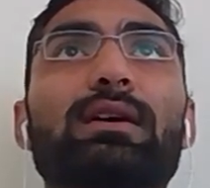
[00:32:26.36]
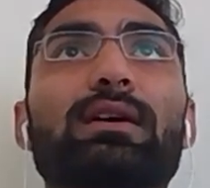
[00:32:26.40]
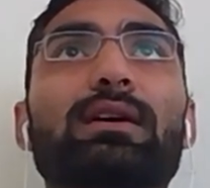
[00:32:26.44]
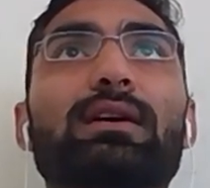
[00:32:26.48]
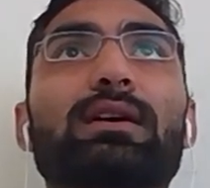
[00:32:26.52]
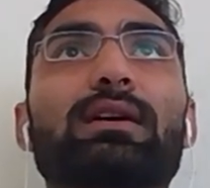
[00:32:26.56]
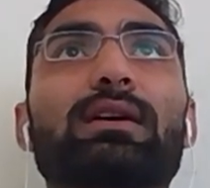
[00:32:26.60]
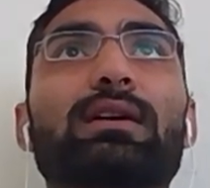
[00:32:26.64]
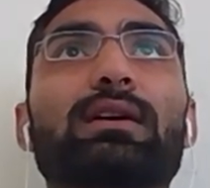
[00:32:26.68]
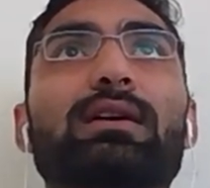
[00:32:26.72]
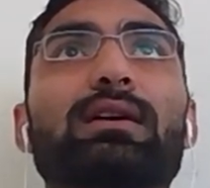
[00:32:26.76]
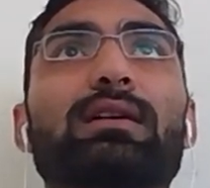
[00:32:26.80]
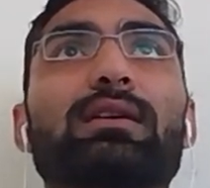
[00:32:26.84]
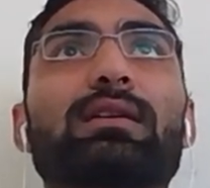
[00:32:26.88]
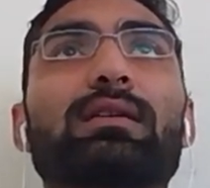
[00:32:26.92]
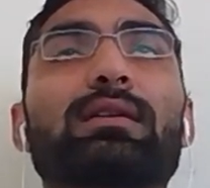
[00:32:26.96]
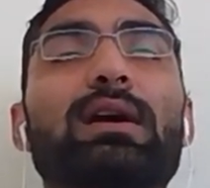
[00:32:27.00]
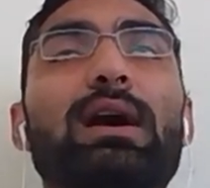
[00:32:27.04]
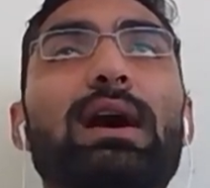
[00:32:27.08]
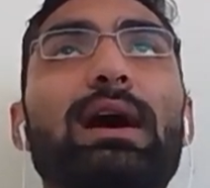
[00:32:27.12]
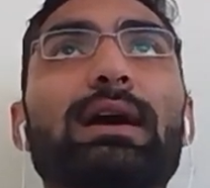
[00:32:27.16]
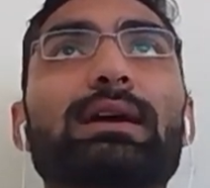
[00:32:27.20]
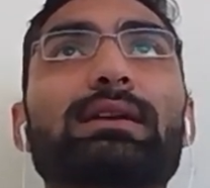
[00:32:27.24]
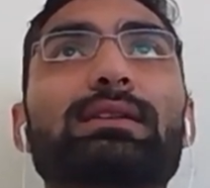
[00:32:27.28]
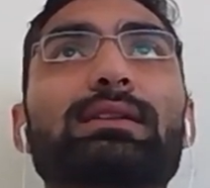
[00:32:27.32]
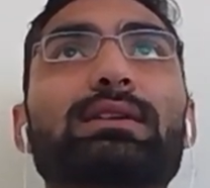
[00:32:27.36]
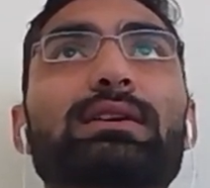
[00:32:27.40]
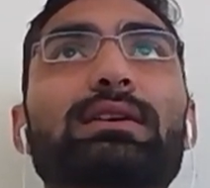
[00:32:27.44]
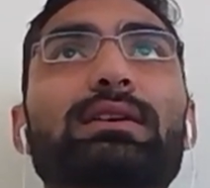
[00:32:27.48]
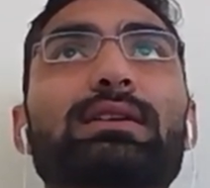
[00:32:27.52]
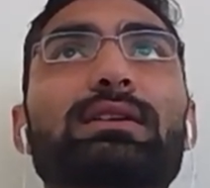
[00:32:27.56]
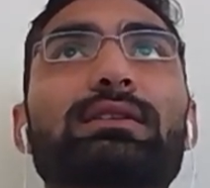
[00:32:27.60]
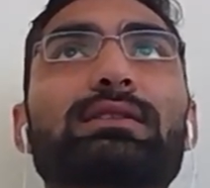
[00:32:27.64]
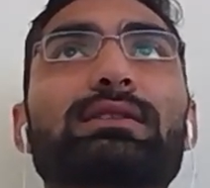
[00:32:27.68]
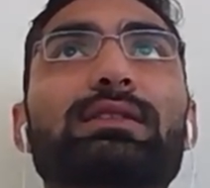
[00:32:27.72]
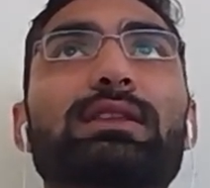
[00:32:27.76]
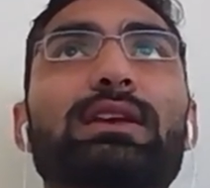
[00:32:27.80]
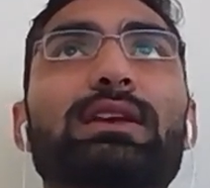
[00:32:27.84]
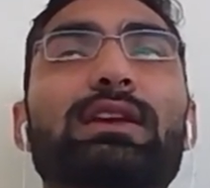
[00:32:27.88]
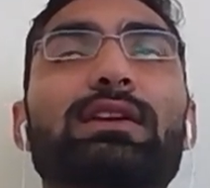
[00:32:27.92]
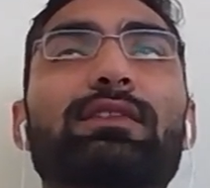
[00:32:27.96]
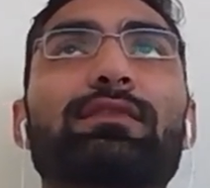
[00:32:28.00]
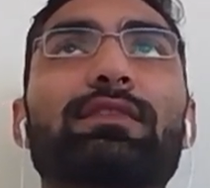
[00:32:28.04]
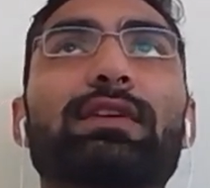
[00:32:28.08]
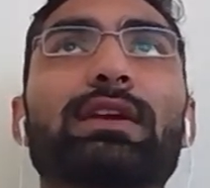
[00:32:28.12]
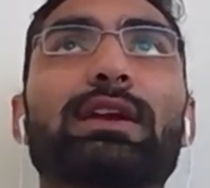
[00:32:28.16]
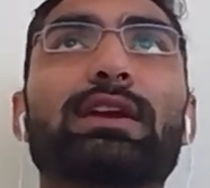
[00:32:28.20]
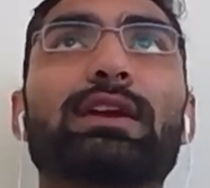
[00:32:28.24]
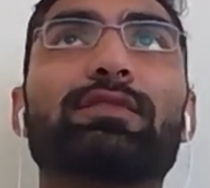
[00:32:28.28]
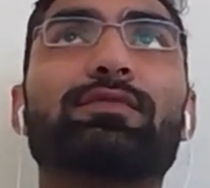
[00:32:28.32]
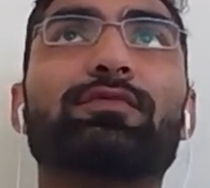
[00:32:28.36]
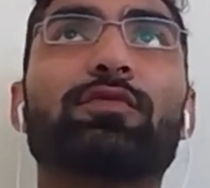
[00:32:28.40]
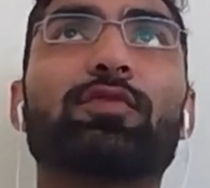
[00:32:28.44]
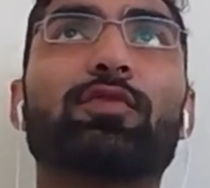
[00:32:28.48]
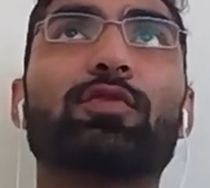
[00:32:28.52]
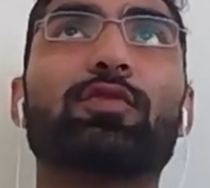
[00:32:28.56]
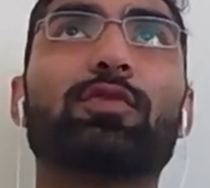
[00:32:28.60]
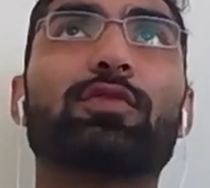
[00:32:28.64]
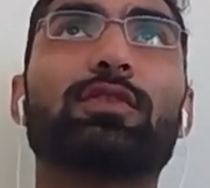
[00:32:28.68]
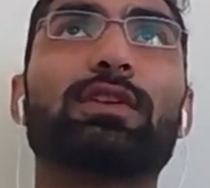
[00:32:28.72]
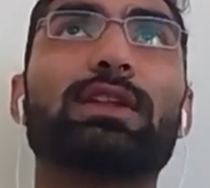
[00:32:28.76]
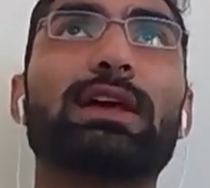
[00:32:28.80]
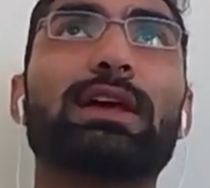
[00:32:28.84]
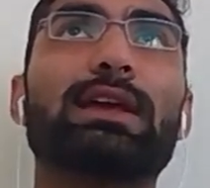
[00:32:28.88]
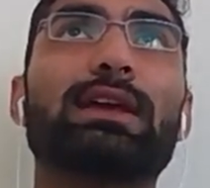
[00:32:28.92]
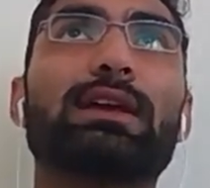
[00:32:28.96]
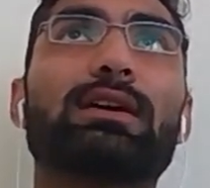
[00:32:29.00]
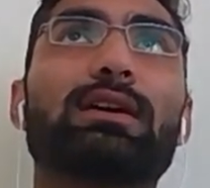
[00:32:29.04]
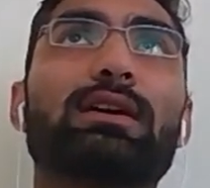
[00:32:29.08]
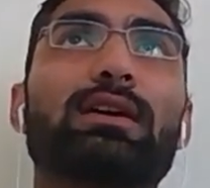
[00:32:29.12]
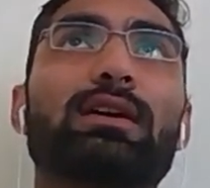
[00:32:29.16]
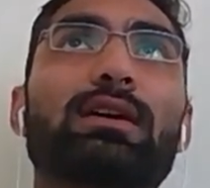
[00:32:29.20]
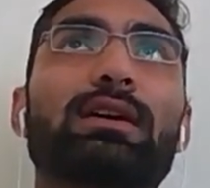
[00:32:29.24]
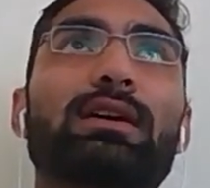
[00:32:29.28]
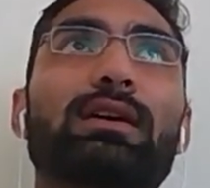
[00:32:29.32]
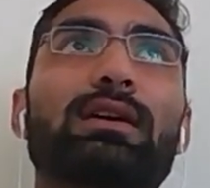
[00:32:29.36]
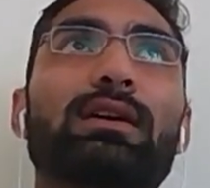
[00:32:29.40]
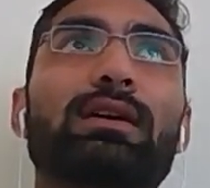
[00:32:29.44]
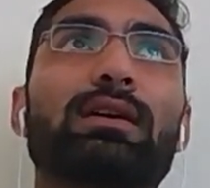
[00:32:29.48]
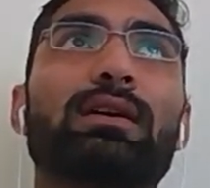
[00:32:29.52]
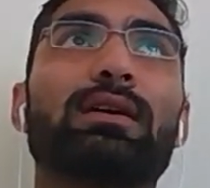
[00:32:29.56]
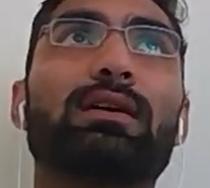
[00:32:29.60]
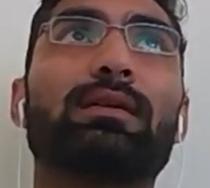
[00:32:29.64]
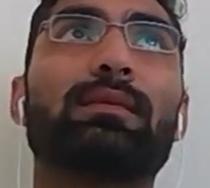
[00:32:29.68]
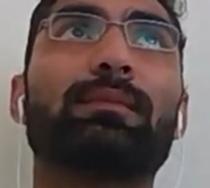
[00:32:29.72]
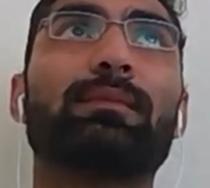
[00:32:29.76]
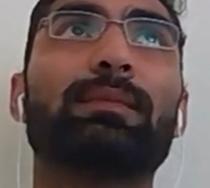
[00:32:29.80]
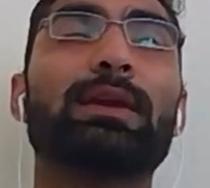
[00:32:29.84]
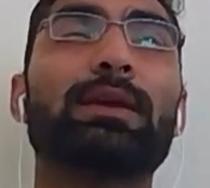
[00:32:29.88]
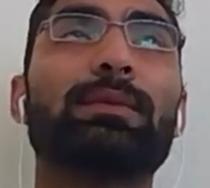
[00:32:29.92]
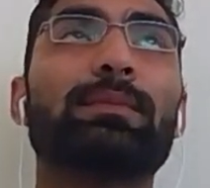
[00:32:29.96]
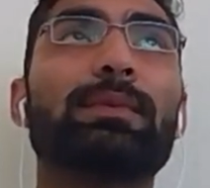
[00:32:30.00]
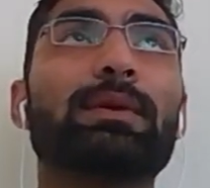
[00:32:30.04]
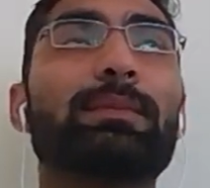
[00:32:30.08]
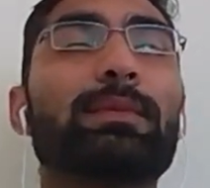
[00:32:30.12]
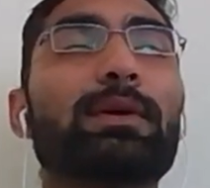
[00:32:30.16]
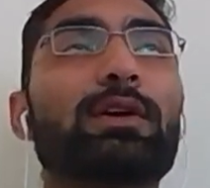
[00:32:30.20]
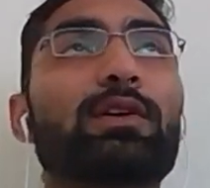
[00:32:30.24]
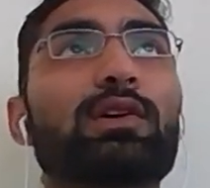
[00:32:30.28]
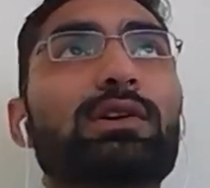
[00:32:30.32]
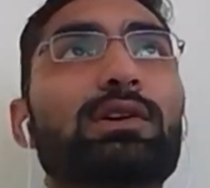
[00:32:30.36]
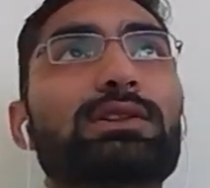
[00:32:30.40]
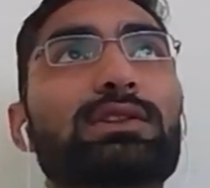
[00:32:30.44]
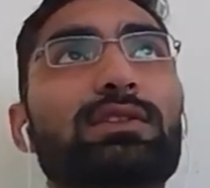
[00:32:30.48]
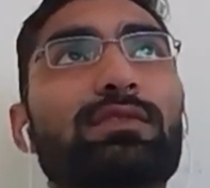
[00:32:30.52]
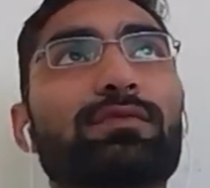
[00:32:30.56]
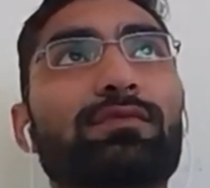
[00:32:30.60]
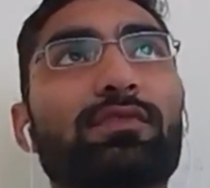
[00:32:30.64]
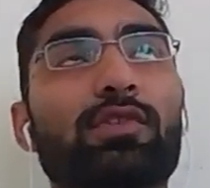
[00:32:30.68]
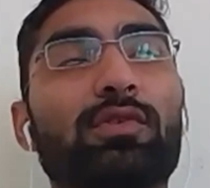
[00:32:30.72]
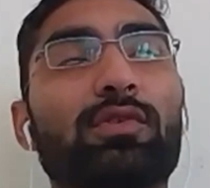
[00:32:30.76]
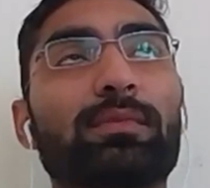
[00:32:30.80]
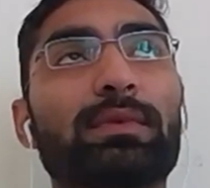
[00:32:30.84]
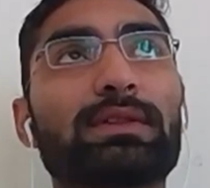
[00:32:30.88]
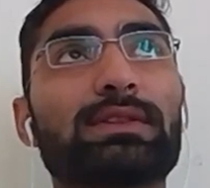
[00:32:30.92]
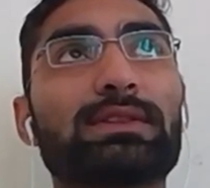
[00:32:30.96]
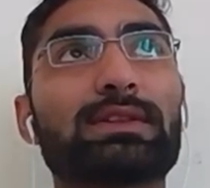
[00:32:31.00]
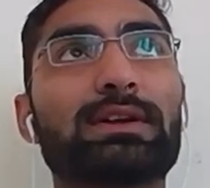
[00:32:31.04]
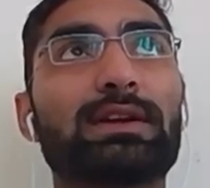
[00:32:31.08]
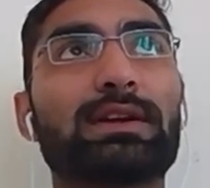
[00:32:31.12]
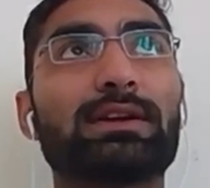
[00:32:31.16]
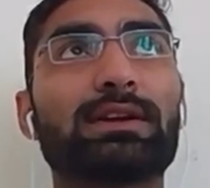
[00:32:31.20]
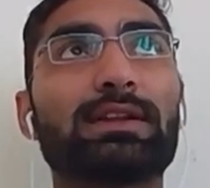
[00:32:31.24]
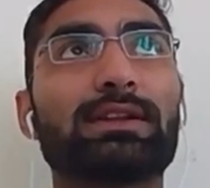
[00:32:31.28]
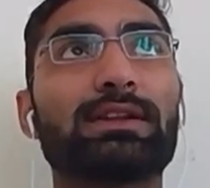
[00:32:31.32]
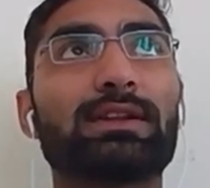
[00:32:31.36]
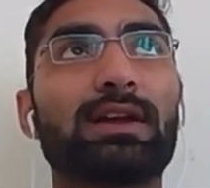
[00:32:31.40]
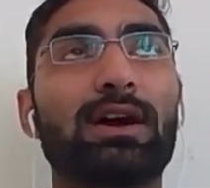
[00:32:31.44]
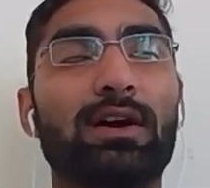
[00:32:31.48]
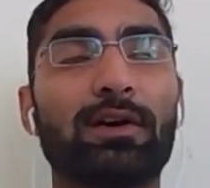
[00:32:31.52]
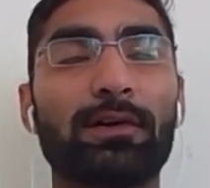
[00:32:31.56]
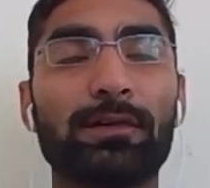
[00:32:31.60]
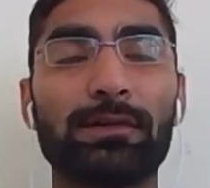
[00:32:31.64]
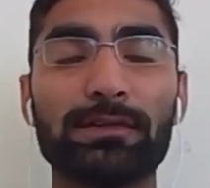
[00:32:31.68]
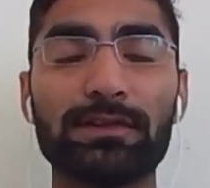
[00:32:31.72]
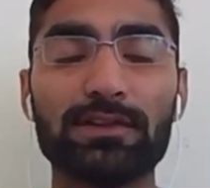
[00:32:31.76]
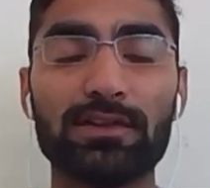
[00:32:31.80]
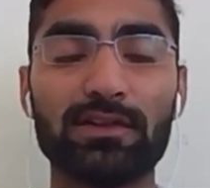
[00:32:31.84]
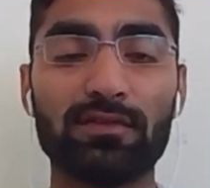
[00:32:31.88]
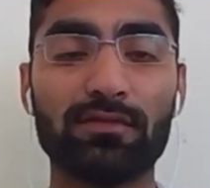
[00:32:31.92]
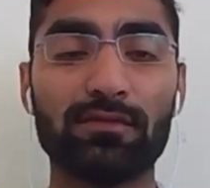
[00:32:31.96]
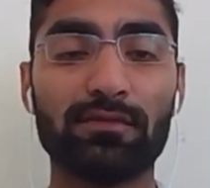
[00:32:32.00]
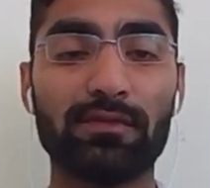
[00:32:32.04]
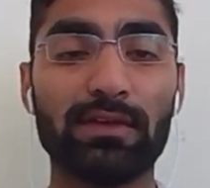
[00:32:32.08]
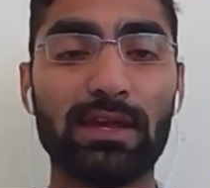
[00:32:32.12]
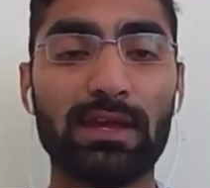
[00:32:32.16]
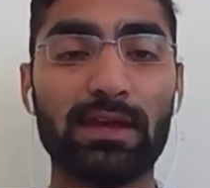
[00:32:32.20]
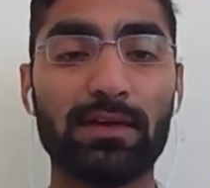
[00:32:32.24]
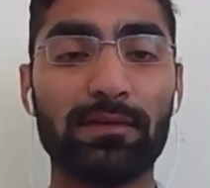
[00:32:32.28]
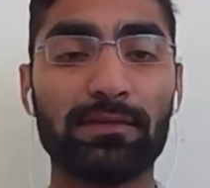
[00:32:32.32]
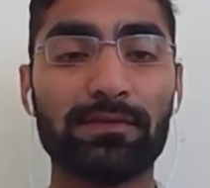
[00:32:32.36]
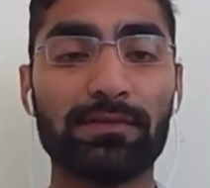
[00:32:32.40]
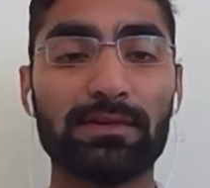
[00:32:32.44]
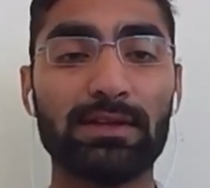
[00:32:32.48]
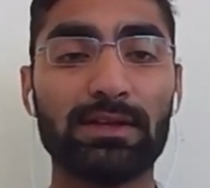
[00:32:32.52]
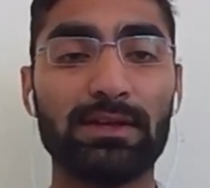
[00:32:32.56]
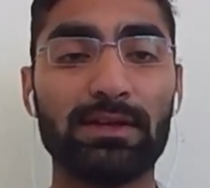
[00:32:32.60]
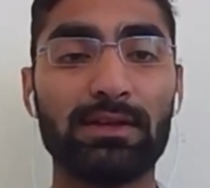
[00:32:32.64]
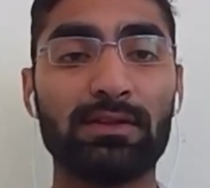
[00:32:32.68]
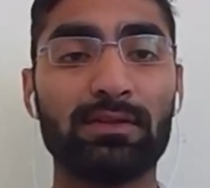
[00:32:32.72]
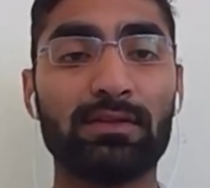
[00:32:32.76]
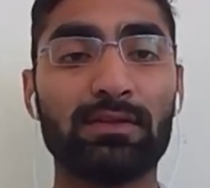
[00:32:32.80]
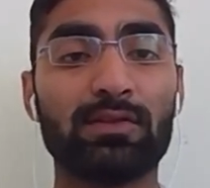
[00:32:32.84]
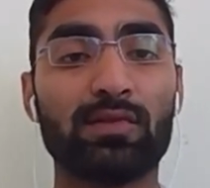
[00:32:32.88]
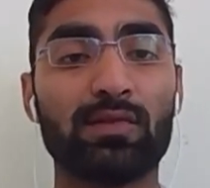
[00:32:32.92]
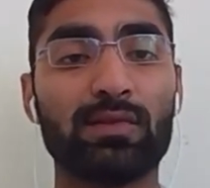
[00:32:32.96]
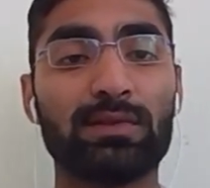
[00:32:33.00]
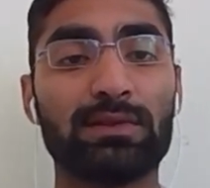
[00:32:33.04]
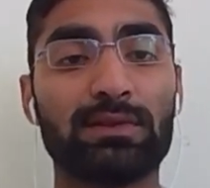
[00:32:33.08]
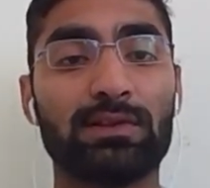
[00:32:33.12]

either they wait for maybe because from a certain house we have seen